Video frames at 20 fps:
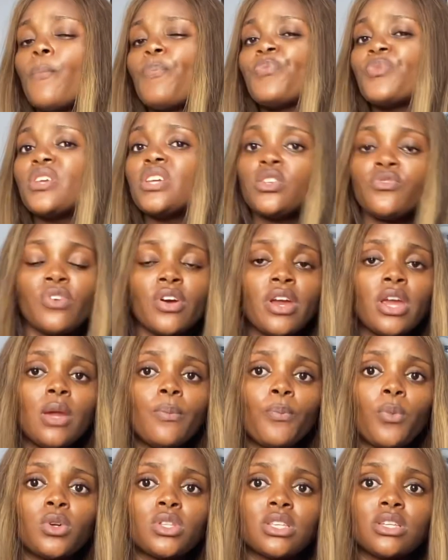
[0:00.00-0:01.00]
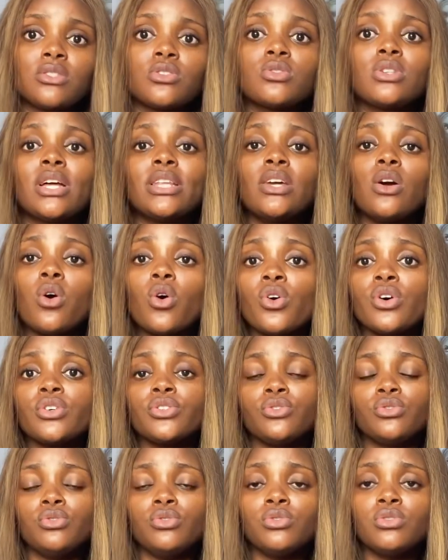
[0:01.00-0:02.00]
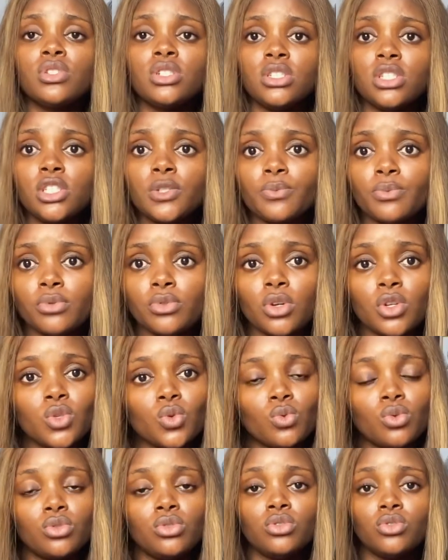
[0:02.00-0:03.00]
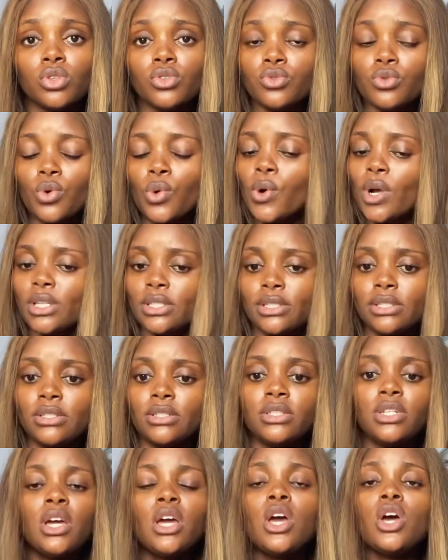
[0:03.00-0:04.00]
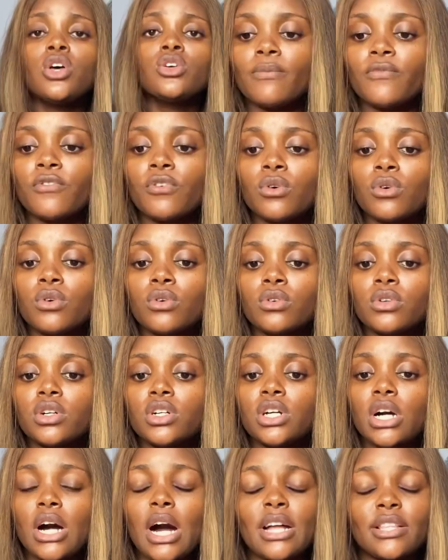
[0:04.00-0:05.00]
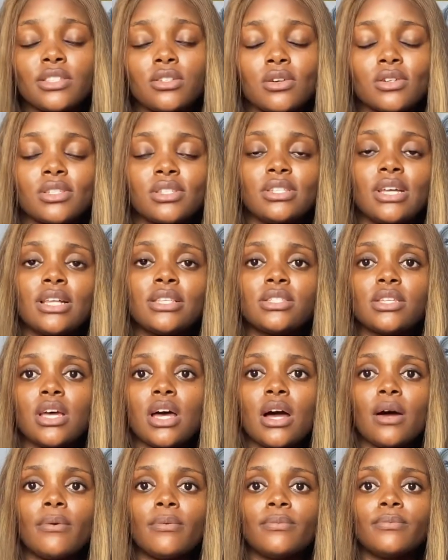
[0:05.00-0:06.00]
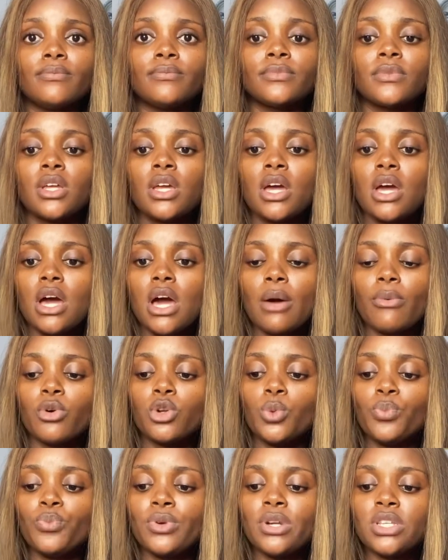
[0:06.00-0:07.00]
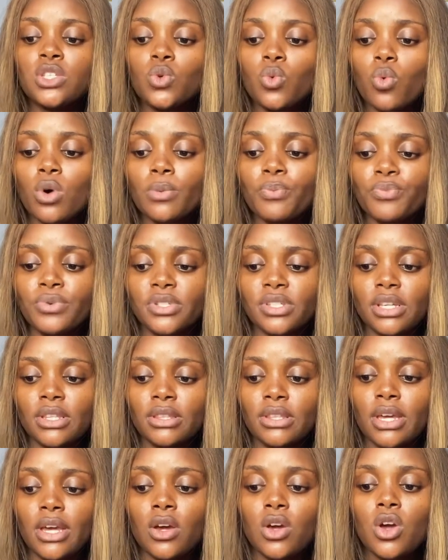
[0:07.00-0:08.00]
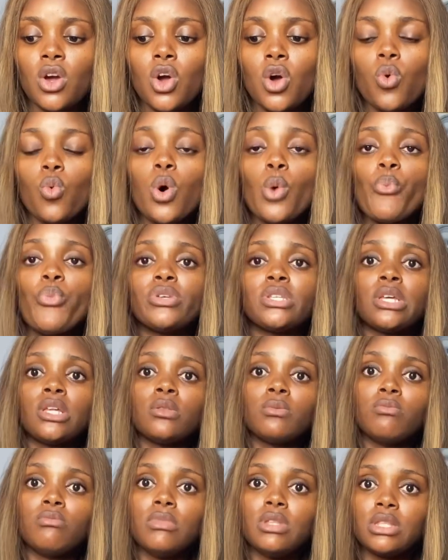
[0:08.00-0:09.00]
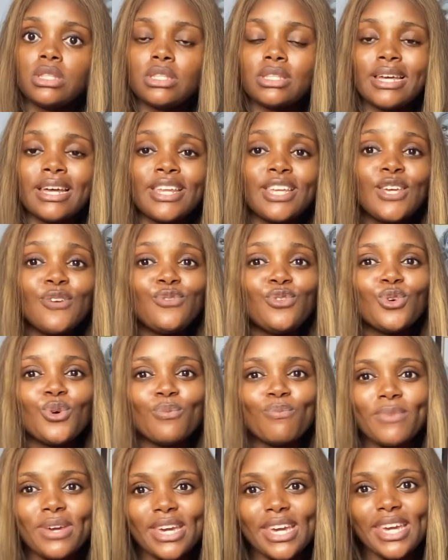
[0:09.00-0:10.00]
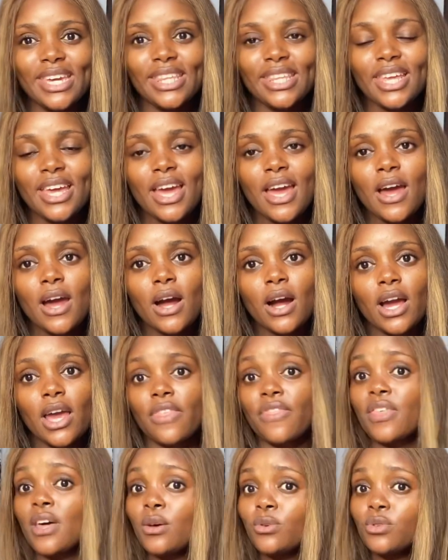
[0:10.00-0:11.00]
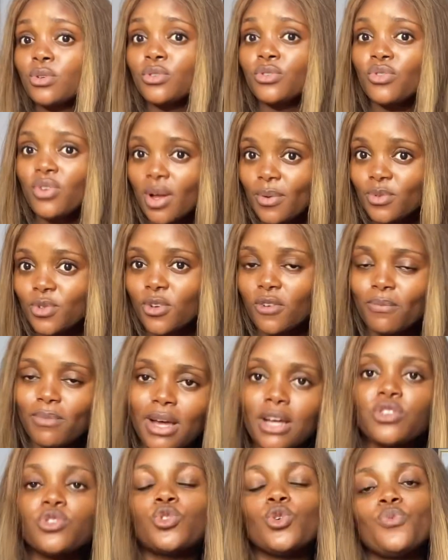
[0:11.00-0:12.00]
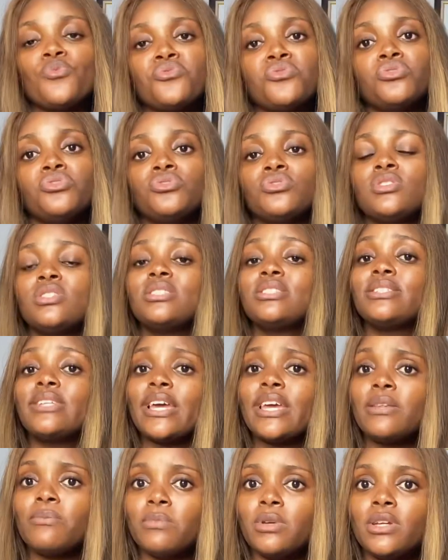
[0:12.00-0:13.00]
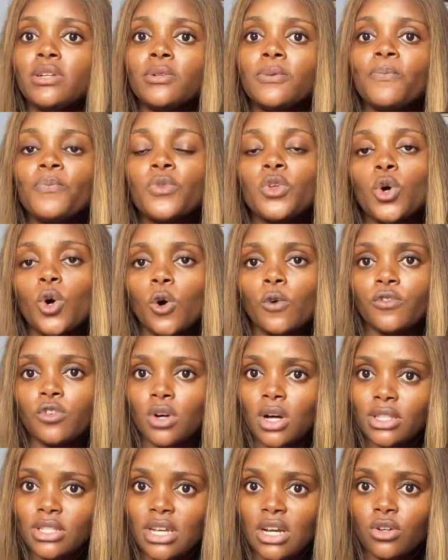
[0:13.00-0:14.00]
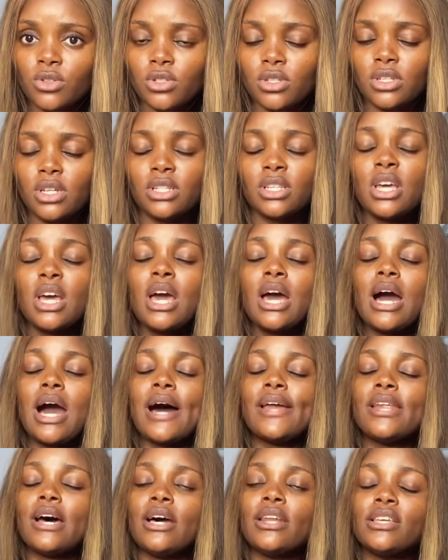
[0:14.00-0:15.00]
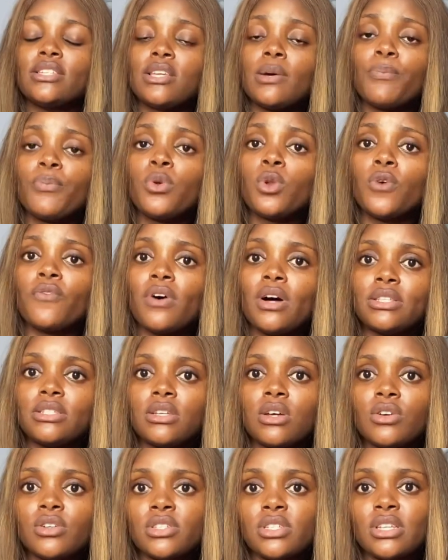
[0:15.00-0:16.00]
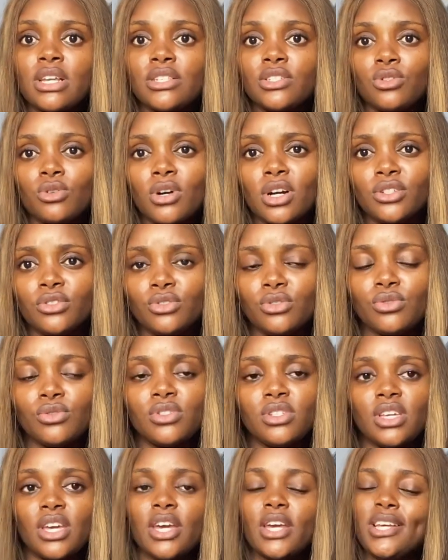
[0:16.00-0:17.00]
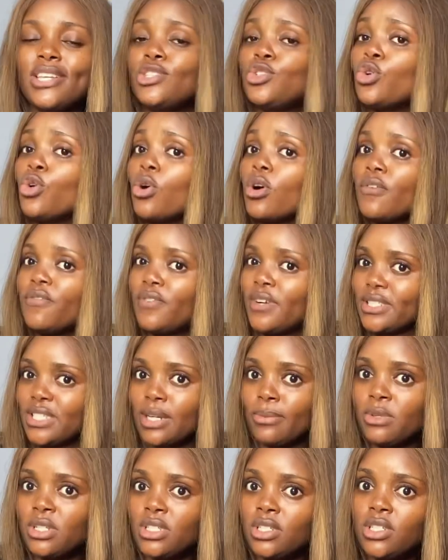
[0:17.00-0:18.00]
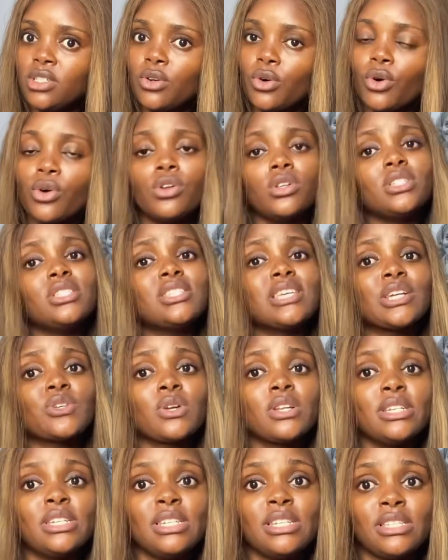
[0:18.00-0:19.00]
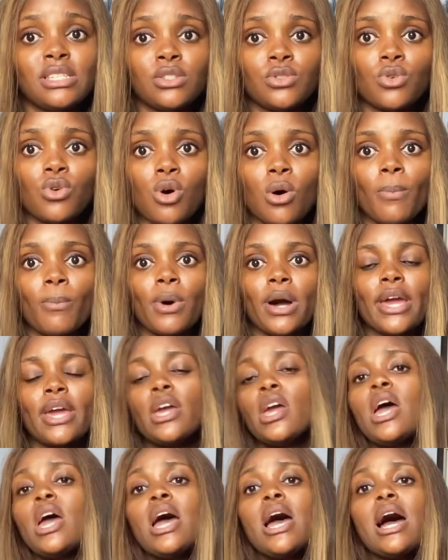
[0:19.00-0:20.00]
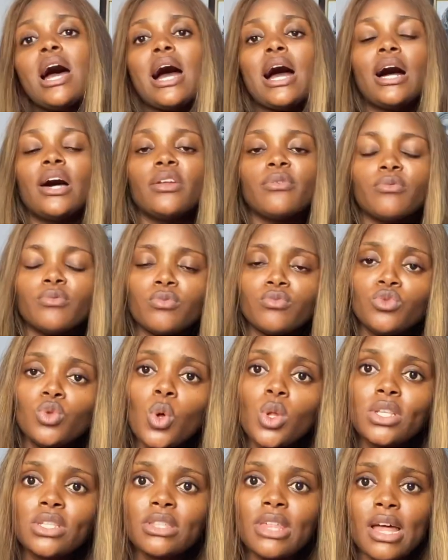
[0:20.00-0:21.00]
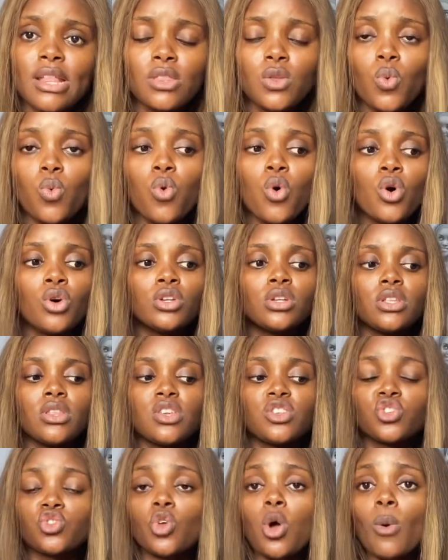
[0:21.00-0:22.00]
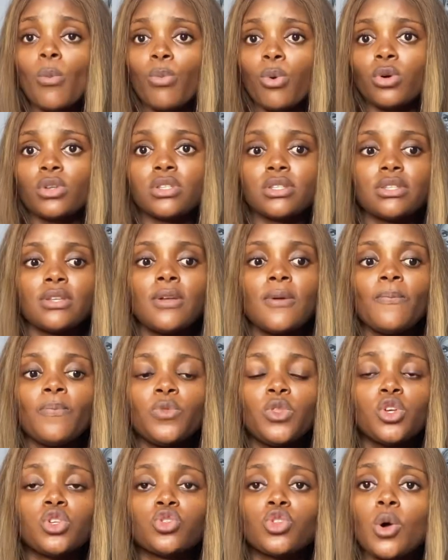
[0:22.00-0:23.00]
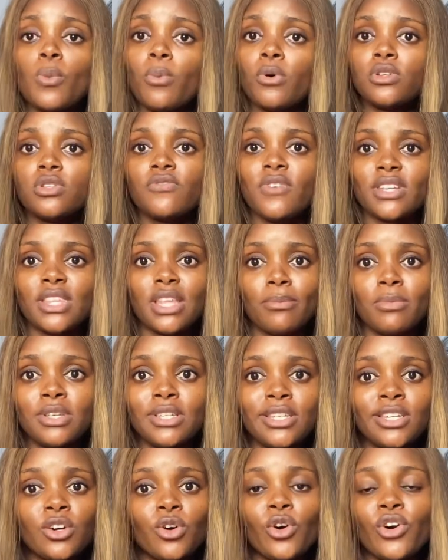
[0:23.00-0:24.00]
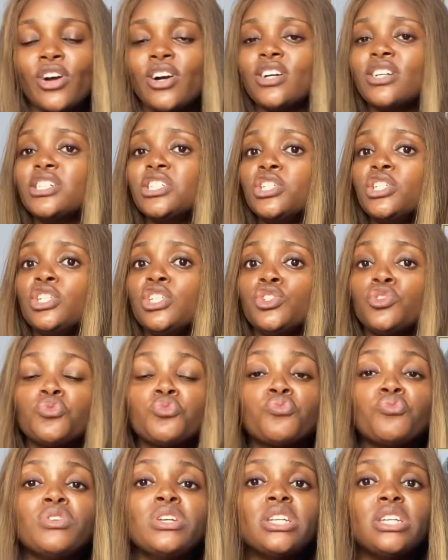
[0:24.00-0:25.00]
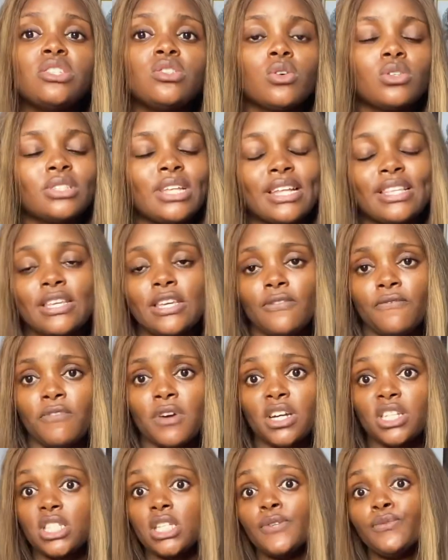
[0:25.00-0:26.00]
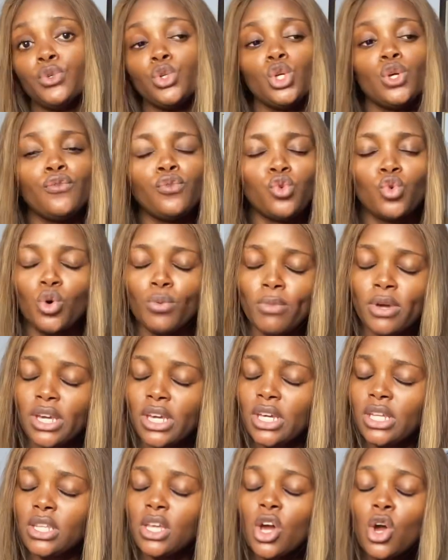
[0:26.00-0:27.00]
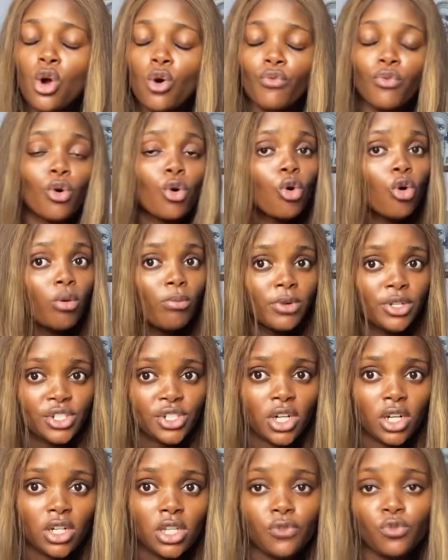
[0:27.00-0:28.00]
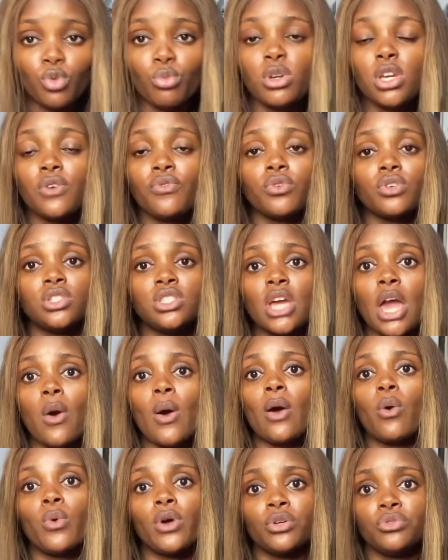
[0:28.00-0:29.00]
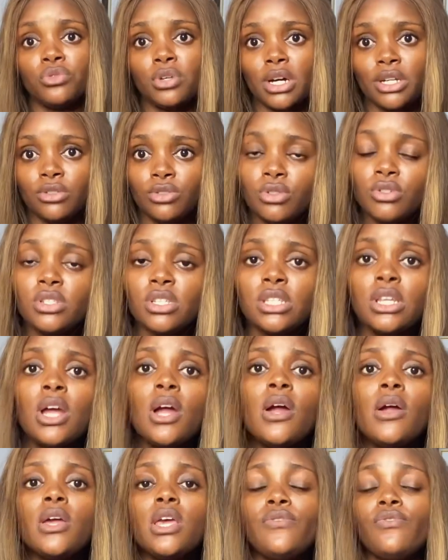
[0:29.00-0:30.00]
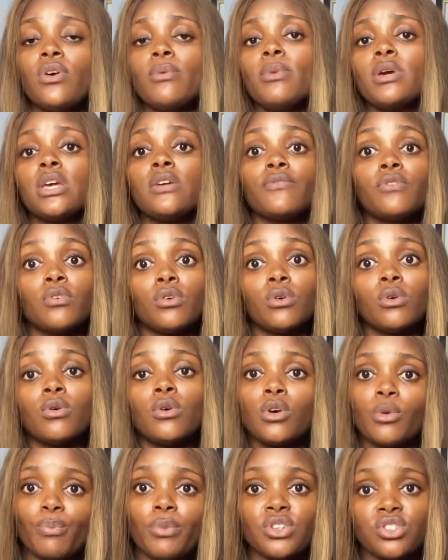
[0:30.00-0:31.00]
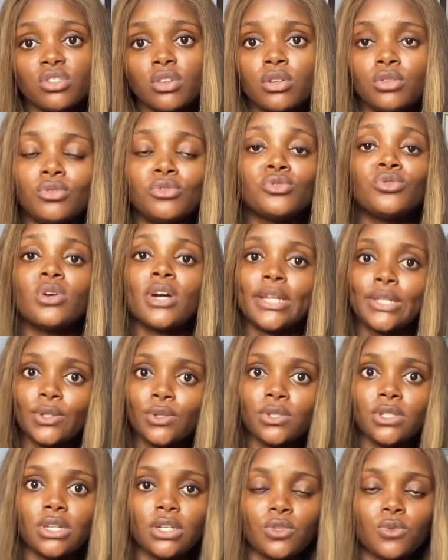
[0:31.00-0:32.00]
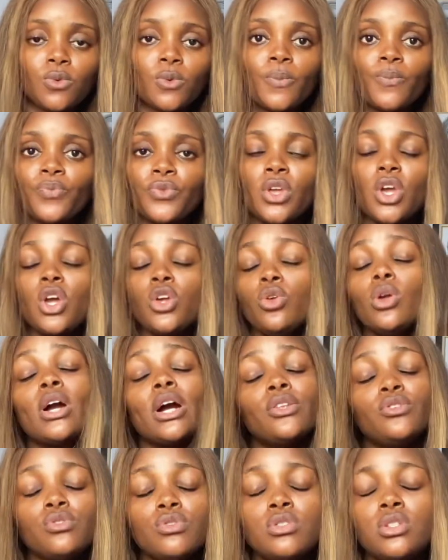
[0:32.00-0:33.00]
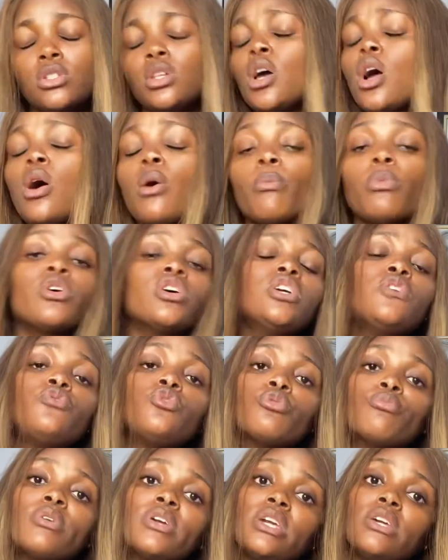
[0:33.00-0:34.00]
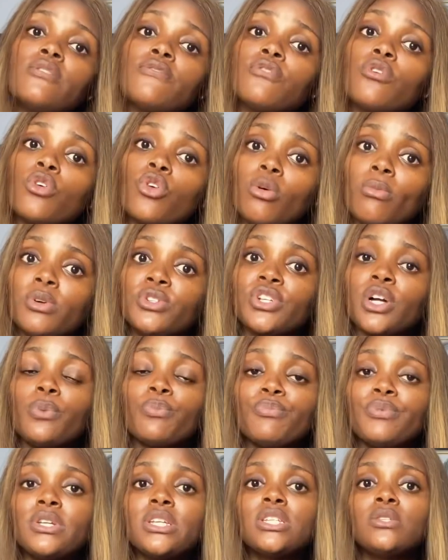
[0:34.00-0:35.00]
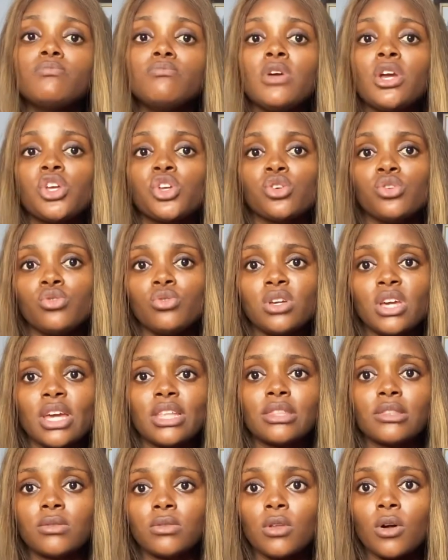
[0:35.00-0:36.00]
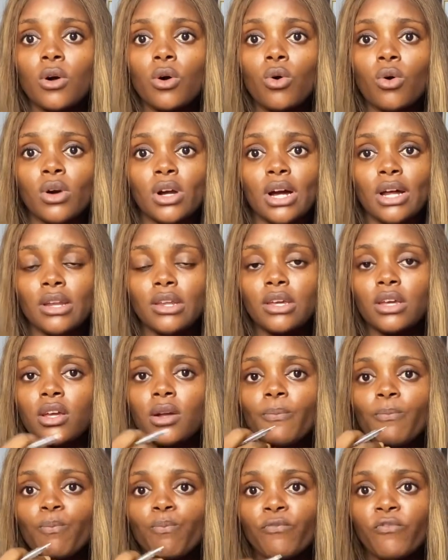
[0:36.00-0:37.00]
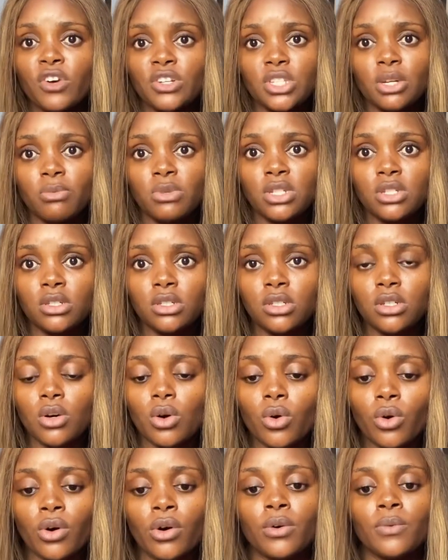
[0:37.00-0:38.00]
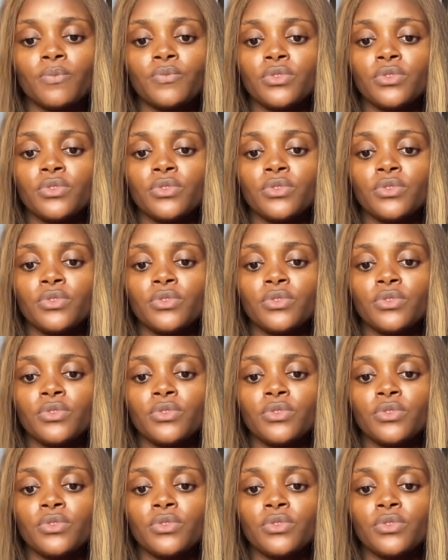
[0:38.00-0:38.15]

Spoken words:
It's very important so that the oils you use in this product would not go rancid. For antioxidants, I'm going to place 1% there. 1% means that if you're making 1,000 grams of black soap, you're using 10 ml of your antioxidant. And an example of antioxidant you can use here is your vitamin E oil. It's actually easy to come by. And note that the store-bought vitamin E oil is really not that effective if you're making for commercial. If you're making for DIY, well, you can use it. If you're making for personal use, you can use it as well. You can use it. But if you're making for commercial, please make sure you get the organic vitamin E oil.